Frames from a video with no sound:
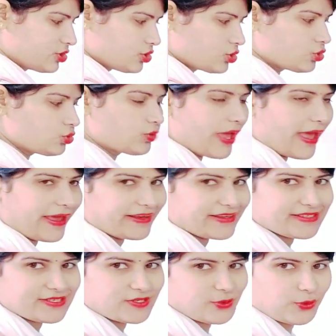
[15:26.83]

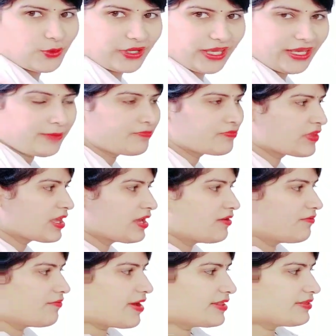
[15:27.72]
2x. Okay.
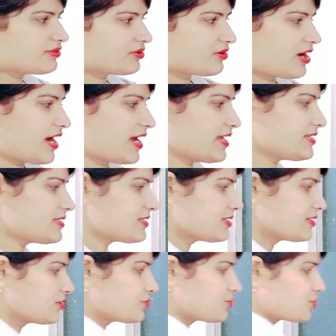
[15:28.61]
When thrice,
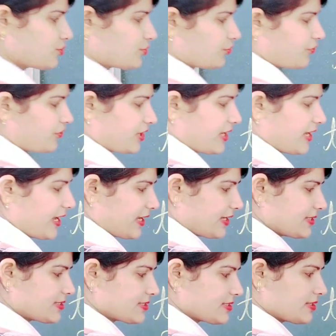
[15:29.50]
so
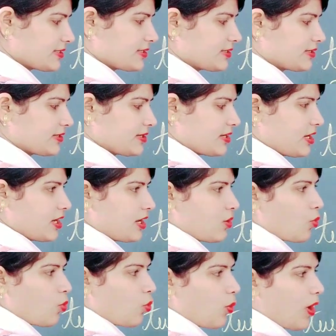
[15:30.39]
3x.
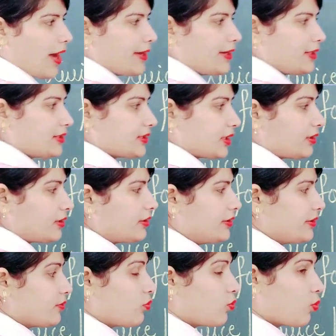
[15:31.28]

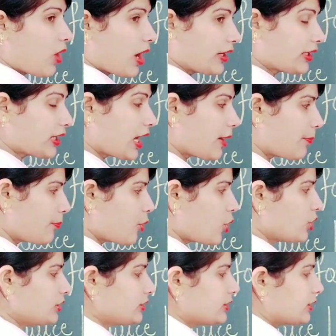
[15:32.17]
1/3. 1
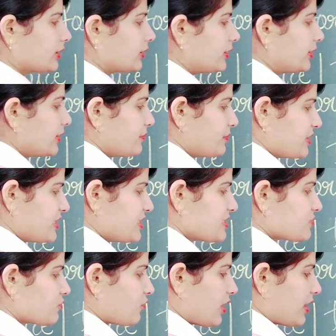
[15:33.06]
upon third
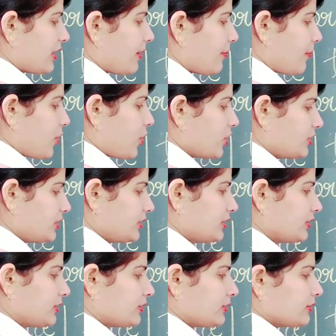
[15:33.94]
means 1 upon
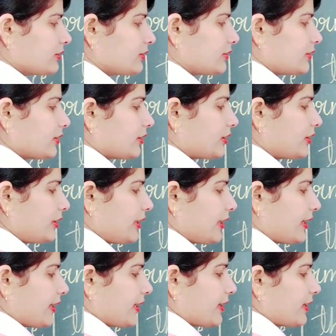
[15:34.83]

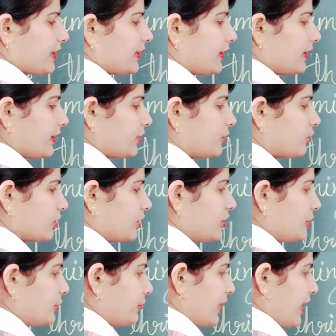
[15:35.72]
third
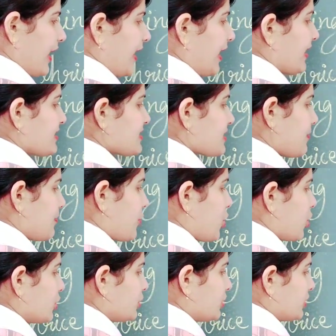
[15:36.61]
equal to x
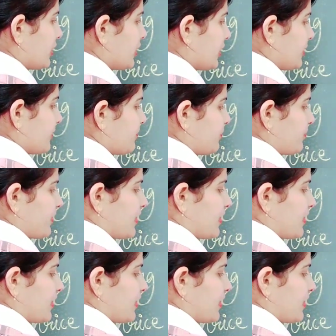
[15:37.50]
upon 3.